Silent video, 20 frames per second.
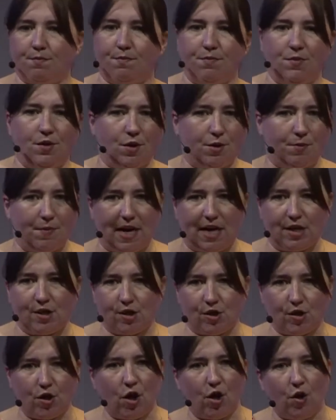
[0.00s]
your
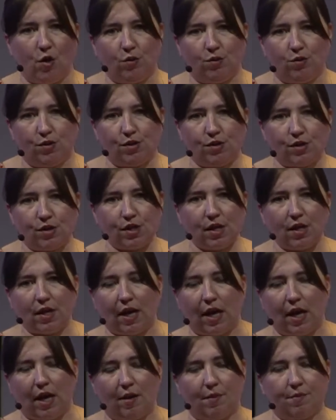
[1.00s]
bastion host,
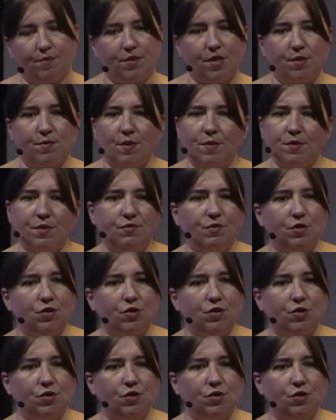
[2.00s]
um, sometimes even